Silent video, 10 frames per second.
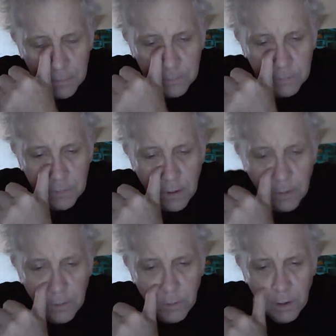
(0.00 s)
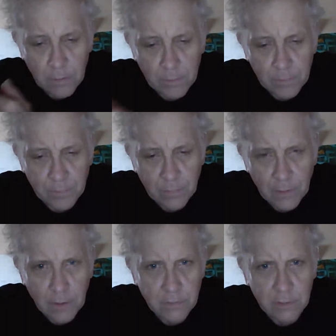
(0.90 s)
So,
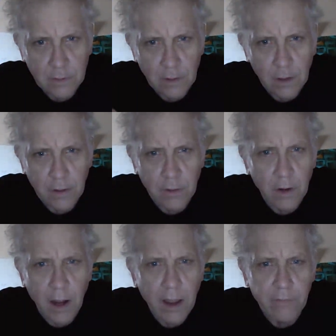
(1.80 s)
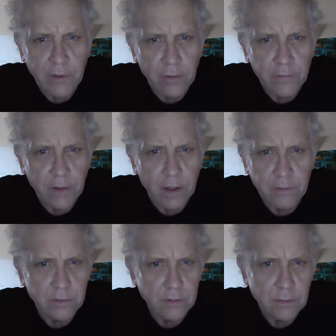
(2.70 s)
because I have no
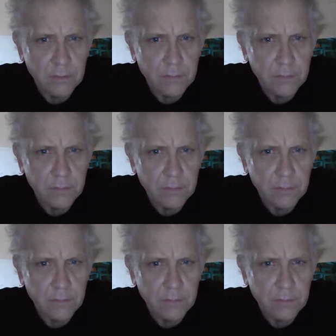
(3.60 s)
friends.